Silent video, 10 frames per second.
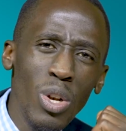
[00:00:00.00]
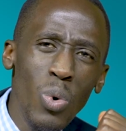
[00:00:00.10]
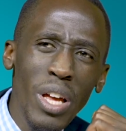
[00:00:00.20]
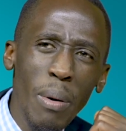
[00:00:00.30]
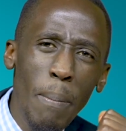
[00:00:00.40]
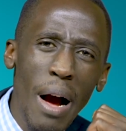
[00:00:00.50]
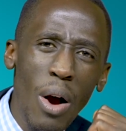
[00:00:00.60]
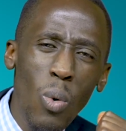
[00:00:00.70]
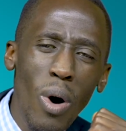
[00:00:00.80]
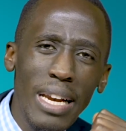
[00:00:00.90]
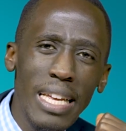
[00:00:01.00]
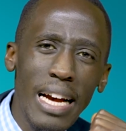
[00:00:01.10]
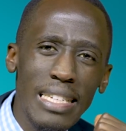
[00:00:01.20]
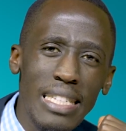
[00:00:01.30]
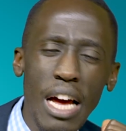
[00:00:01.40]
looking mm. back what he
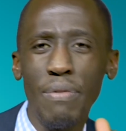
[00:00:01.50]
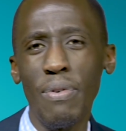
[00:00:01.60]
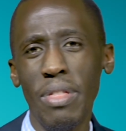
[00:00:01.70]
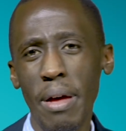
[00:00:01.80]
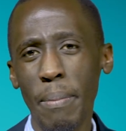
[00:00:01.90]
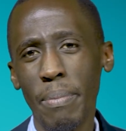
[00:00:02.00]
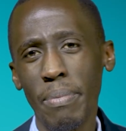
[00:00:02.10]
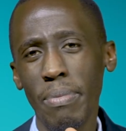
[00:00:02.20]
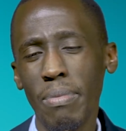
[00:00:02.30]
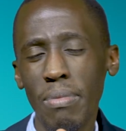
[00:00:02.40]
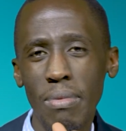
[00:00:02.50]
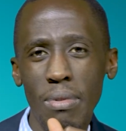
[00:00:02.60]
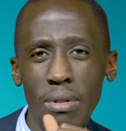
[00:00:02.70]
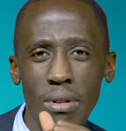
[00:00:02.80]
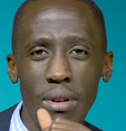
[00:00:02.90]
has done for them. Mm.
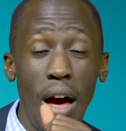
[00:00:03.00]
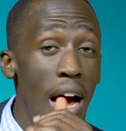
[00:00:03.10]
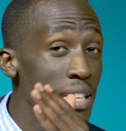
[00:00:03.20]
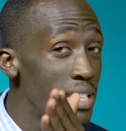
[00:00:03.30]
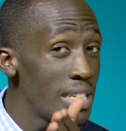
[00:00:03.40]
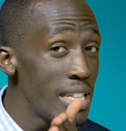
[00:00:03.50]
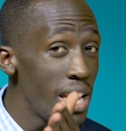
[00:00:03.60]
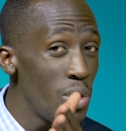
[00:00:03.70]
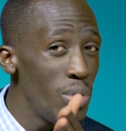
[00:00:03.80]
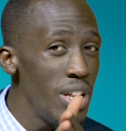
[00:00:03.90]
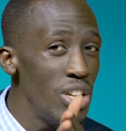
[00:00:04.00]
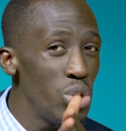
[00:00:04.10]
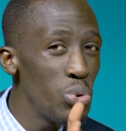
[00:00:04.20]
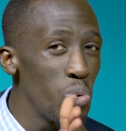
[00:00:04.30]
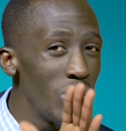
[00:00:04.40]
And just like you need
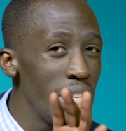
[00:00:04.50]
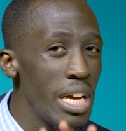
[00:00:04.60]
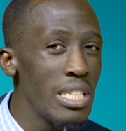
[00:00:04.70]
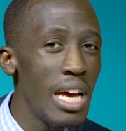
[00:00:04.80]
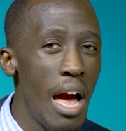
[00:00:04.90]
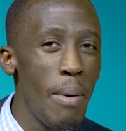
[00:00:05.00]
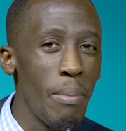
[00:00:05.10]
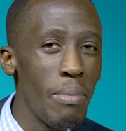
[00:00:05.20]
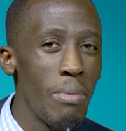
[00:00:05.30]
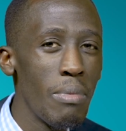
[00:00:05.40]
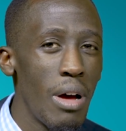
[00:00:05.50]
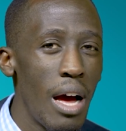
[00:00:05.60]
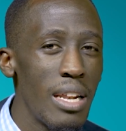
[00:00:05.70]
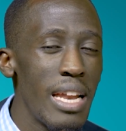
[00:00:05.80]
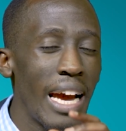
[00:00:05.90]
to take time,
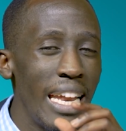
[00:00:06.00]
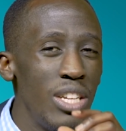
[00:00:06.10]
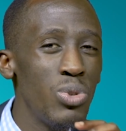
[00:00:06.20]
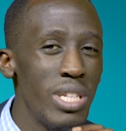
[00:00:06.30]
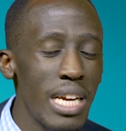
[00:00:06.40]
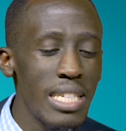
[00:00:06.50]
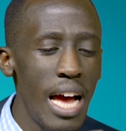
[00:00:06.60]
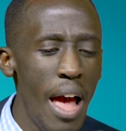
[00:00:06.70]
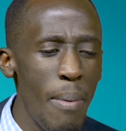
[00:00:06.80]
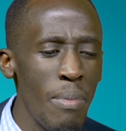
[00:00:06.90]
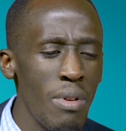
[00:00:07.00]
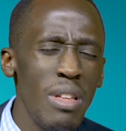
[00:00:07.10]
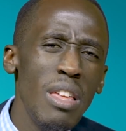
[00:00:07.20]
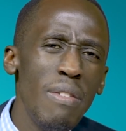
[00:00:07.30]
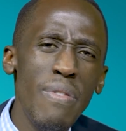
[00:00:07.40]
like I need to take time,
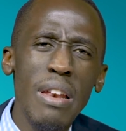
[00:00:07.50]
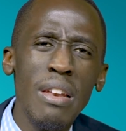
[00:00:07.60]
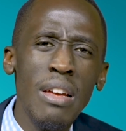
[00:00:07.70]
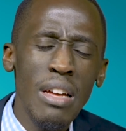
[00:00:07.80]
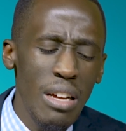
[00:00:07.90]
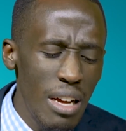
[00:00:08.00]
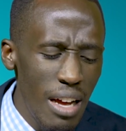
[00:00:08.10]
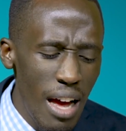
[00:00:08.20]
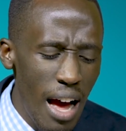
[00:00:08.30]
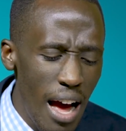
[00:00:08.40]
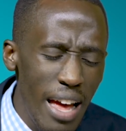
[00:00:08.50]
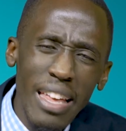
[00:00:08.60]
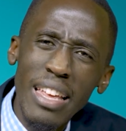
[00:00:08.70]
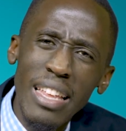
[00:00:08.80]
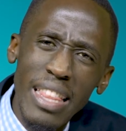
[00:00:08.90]
even
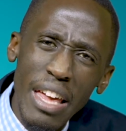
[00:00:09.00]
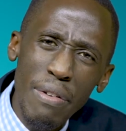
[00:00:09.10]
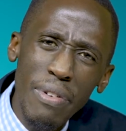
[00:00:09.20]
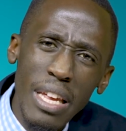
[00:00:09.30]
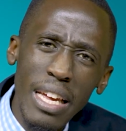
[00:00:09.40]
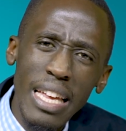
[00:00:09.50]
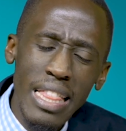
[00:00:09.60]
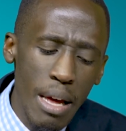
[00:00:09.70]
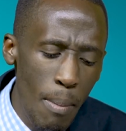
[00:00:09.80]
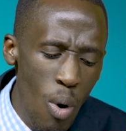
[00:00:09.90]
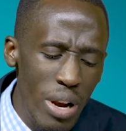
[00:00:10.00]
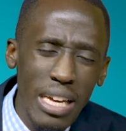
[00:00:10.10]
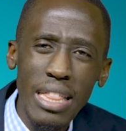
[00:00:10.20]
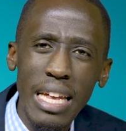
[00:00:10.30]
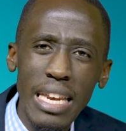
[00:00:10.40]
in the evening, in the
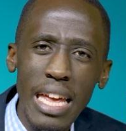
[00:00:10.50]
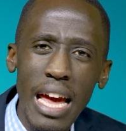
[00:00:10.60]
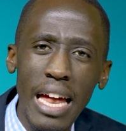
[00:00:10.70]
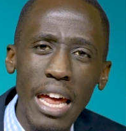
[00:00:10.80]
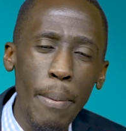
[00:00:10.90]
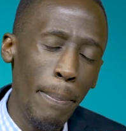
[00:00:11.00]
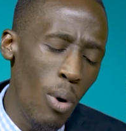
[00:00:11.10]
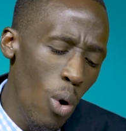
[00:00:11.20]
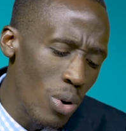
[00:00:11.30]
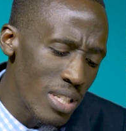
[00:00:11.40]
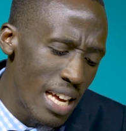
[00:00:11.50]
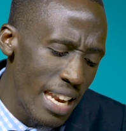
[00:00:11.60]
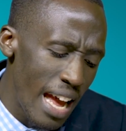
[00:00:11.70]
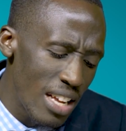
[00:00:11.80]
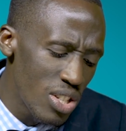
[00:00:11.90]
morning, in the day, and I pause and
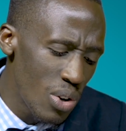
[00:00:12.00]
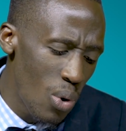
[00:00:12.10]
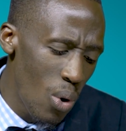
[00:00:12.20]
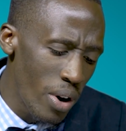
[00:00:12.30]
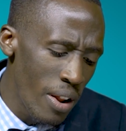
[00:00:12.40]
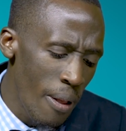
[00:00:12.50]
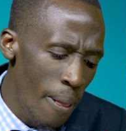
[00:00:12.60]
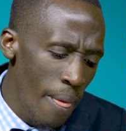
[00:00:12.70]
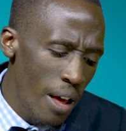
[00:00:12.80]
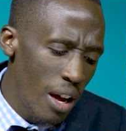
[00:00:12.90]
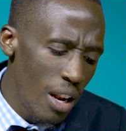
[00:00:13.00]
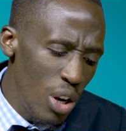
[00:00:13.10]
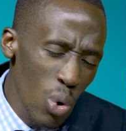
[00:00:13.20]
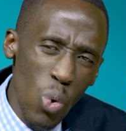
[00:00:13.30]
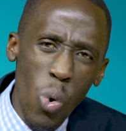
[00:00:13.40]
yes. I ask God, mm.
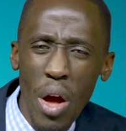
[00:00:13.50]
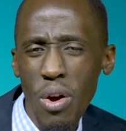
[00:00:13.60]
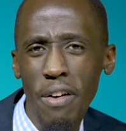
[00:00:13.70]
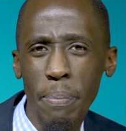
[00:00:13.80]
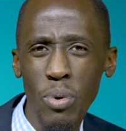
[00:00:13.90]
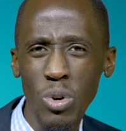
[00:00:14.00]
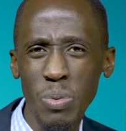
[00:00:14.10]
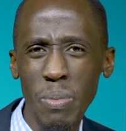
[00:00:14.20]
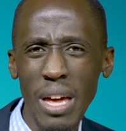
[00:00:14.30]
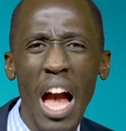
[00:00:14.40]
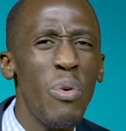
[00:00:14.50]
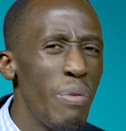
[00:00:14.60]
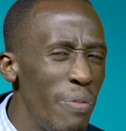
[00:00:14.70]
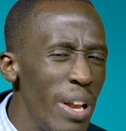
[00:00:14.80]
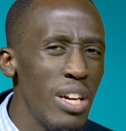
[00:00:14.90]
look where you have brought me. I
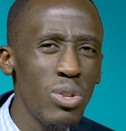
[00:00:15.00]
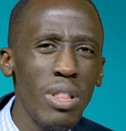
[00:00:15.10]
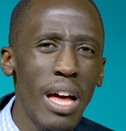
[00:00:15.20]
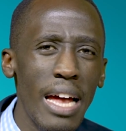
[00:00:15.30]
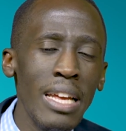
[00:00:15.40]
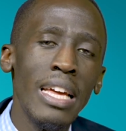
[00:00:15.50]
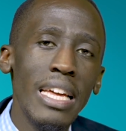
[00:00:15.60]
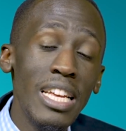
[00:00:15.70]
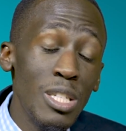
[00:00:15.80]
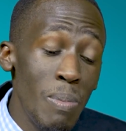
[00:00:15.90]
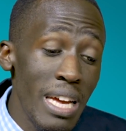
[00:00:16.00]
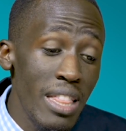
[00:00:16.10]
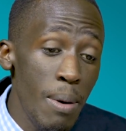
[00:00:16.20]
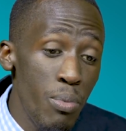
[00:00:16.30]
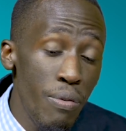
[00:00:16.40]
reflect wow. on that. Hmm. He's
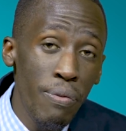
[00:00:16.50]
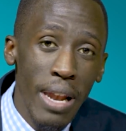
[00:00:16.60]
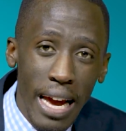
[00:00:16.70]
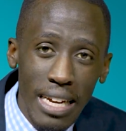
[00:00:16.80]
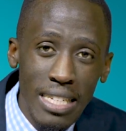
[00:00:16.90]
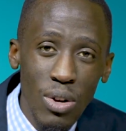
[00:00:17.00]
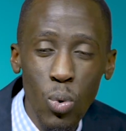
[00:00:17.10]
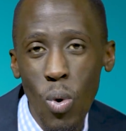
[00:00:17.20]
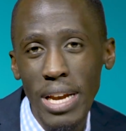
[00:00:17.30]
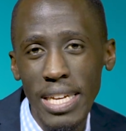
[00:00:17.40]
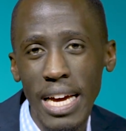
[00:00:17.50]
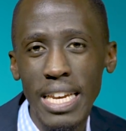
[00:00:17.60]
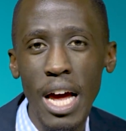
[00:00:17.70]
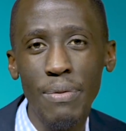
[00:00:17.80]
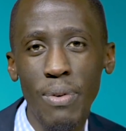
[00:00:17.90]
making them reflect on hmm. what he had
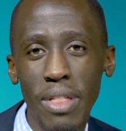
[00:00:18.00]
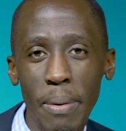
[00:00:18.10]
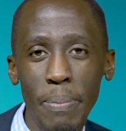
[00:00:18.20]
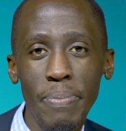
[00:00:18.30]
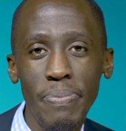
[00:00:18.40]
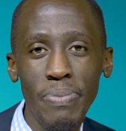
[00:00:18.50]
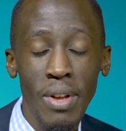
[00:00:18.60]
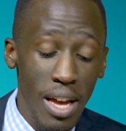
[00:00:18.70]
done for them. Wow.